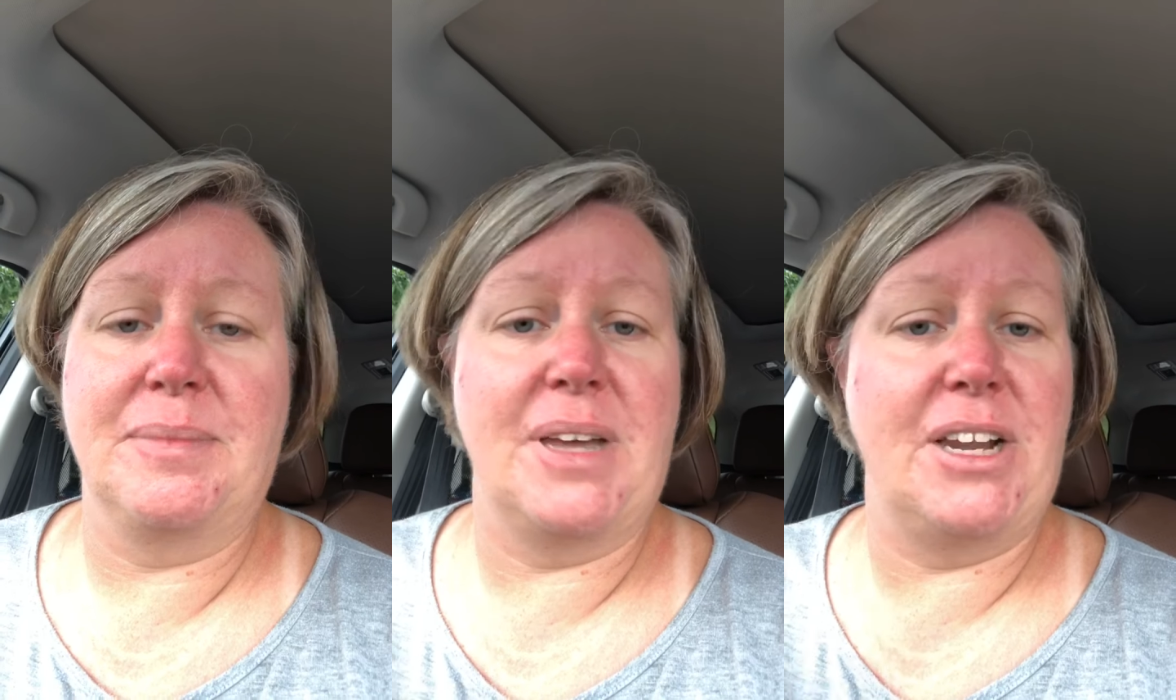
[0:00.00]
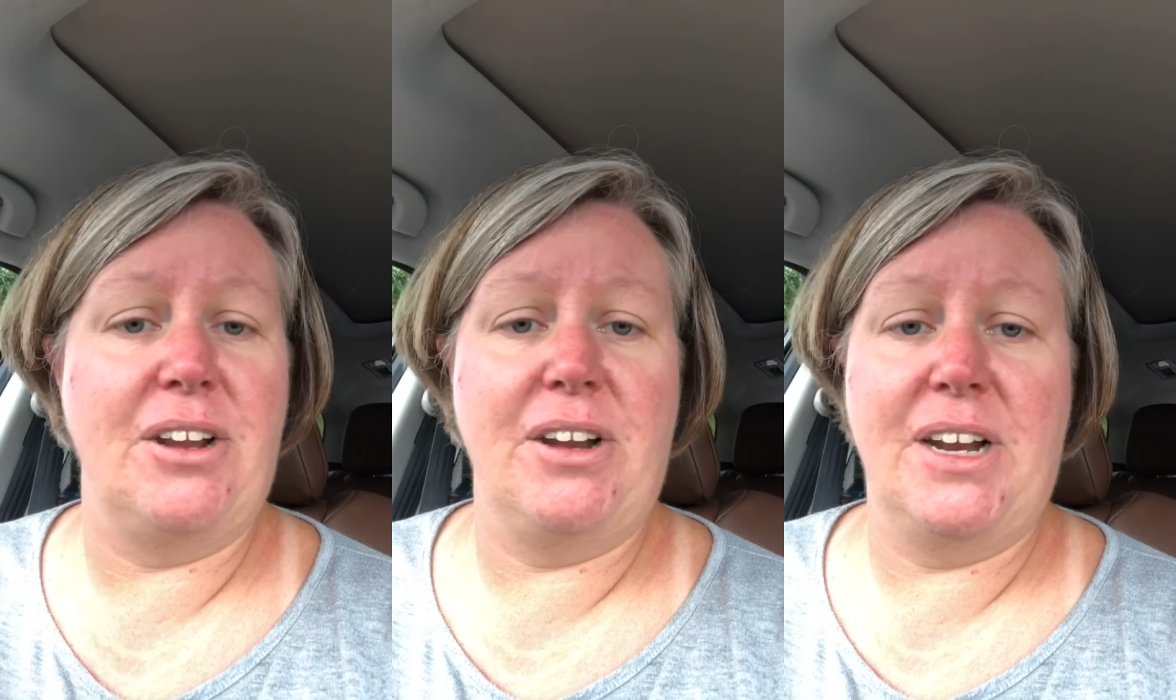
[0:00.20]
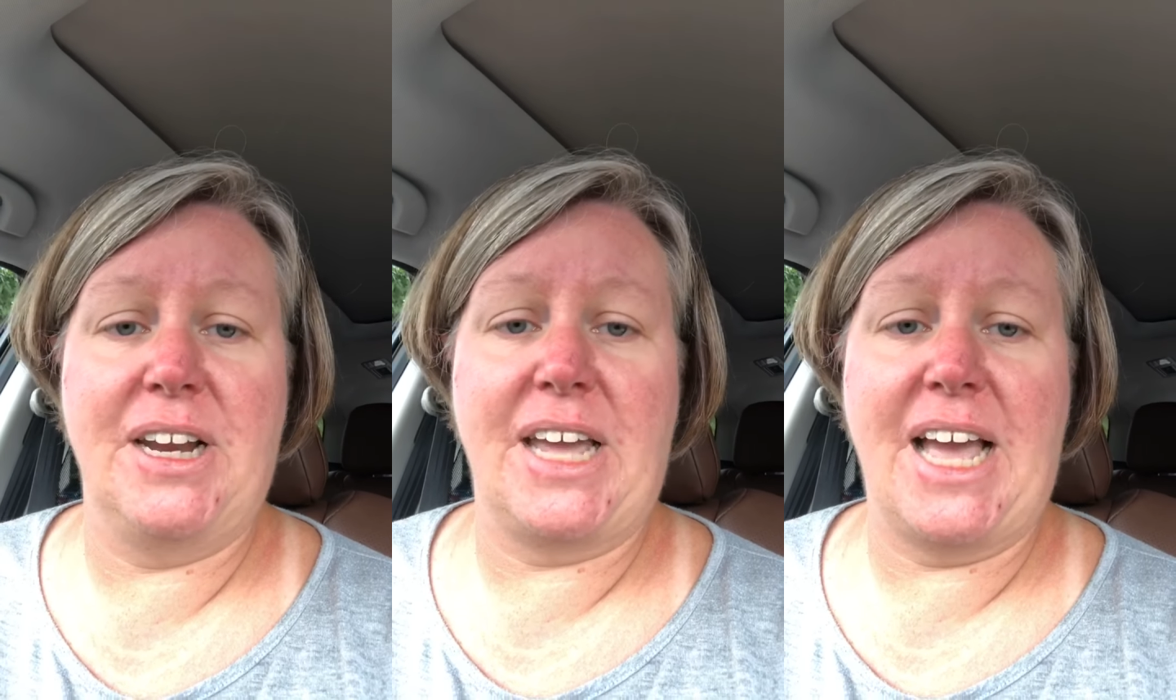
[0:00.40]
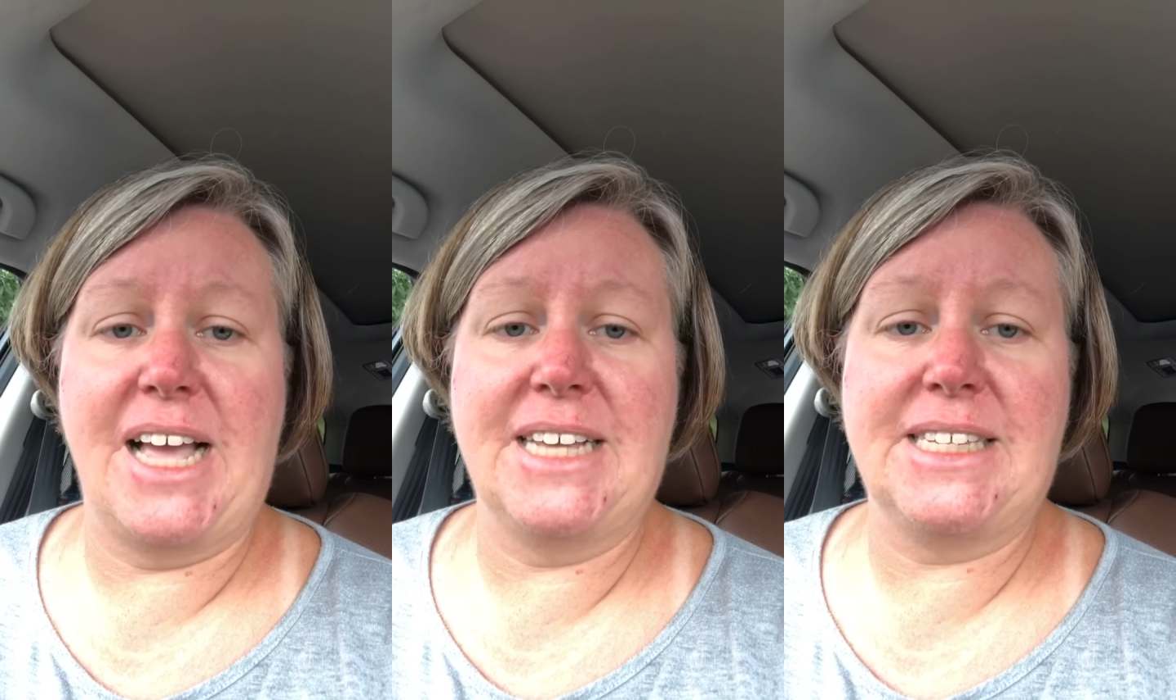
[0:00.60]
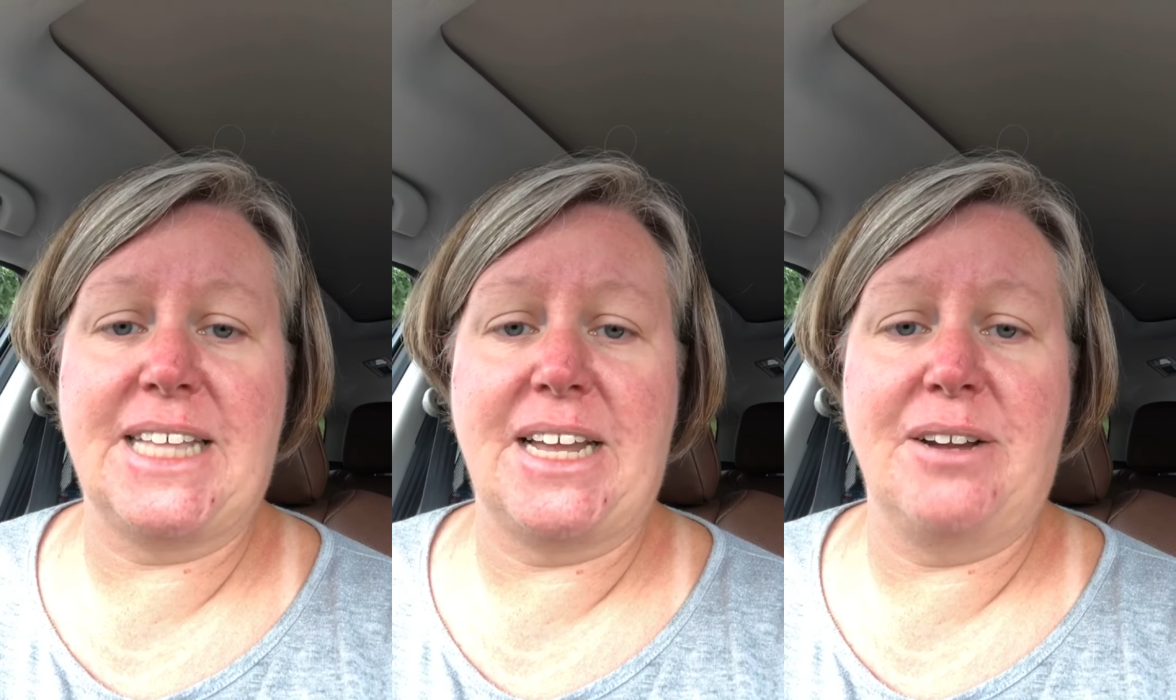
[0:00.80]
and you need to
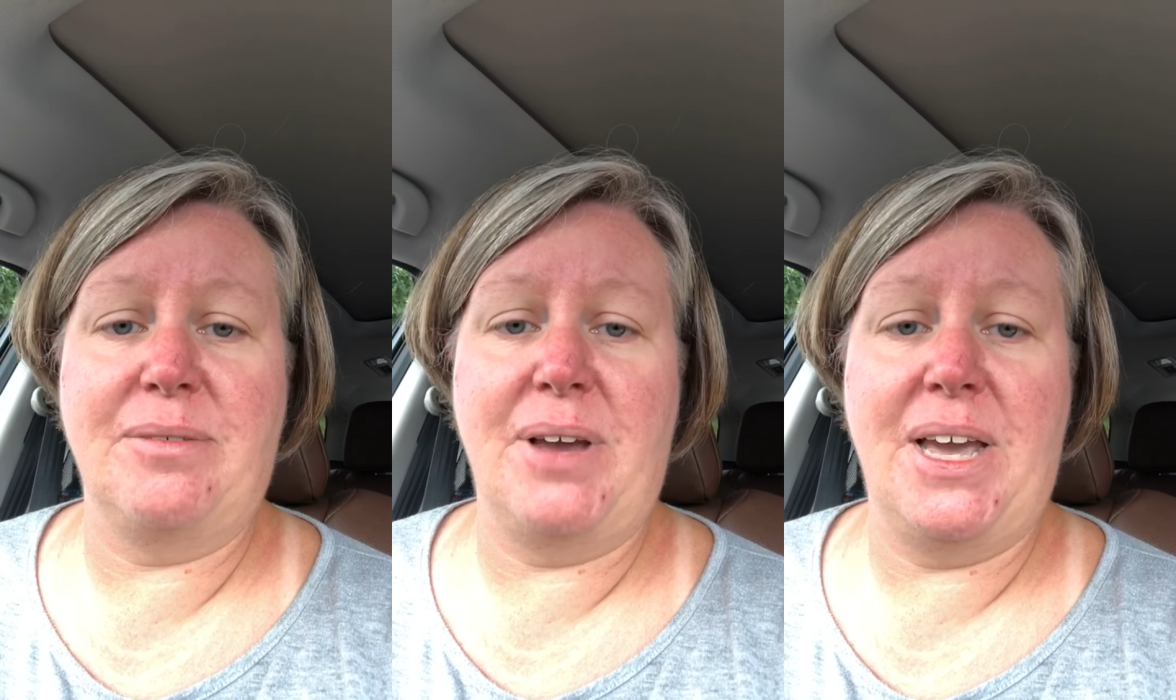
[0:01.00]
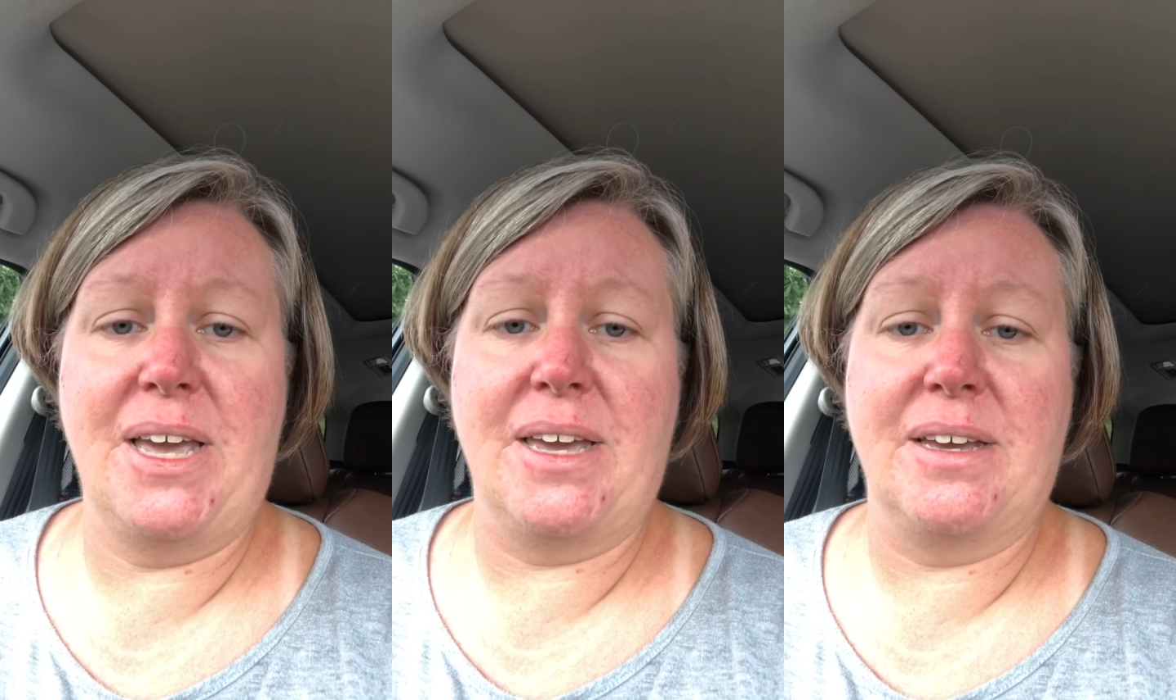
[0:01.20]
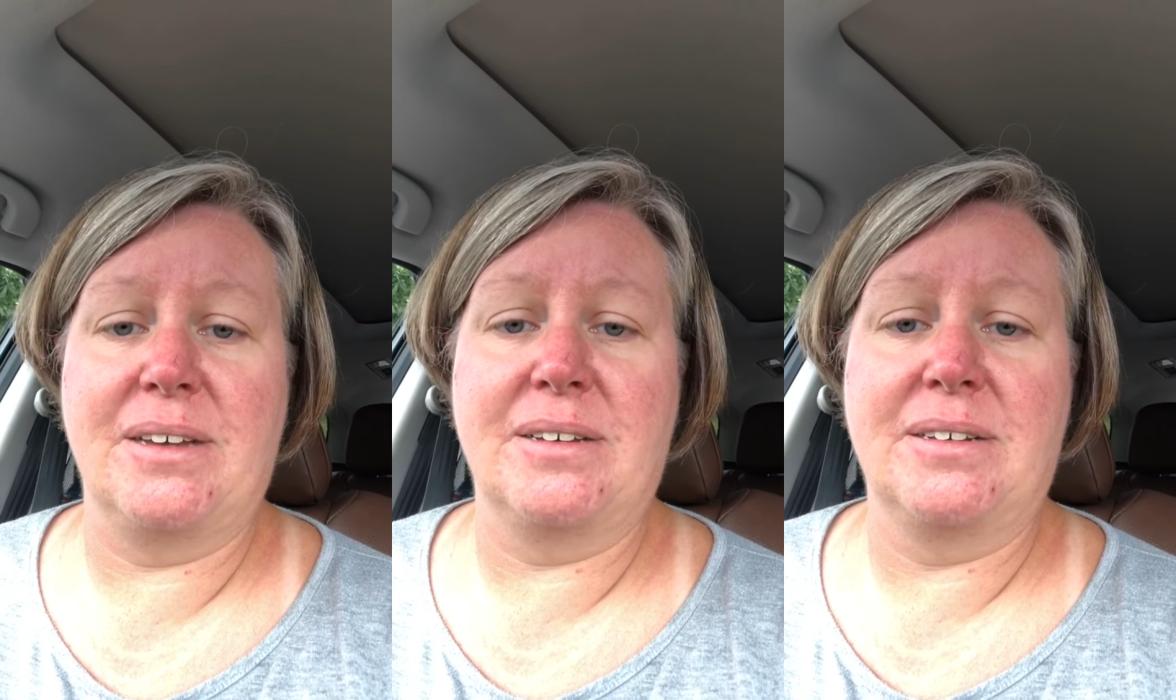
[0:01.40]
cast that away.